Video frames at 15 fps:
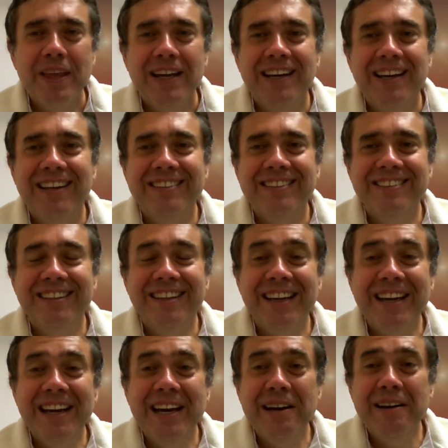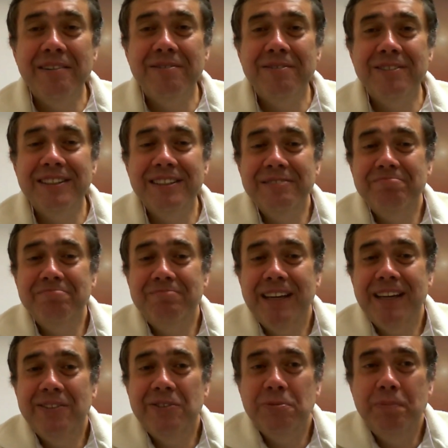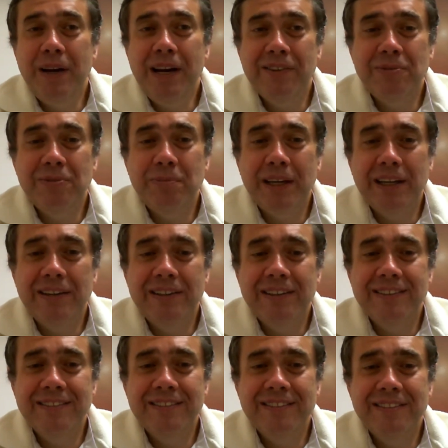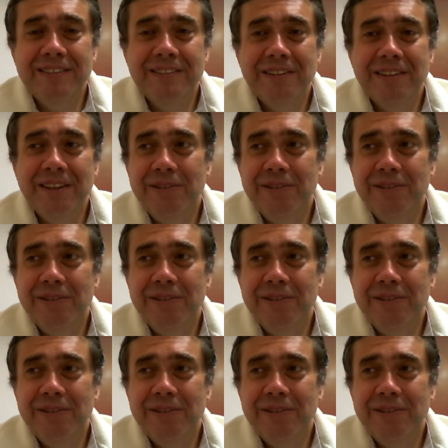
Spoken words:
and they have experience because,